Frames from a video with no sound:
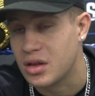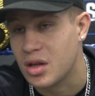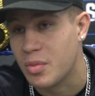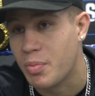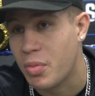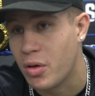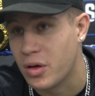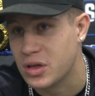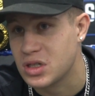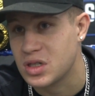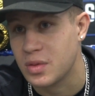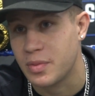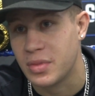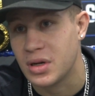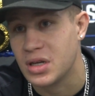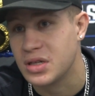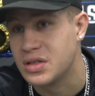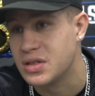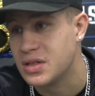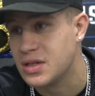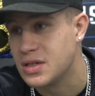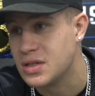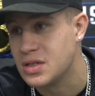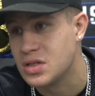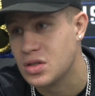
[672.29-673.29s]
The
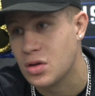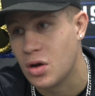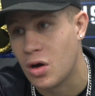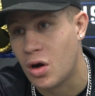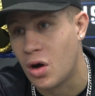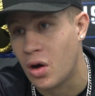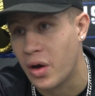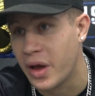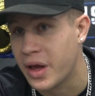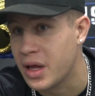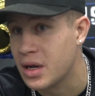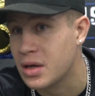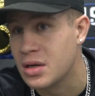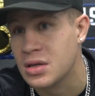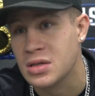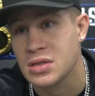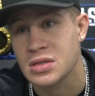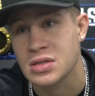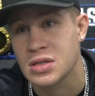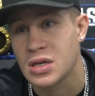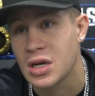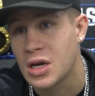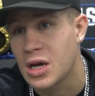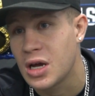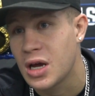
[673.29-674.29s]
possibilities are endless.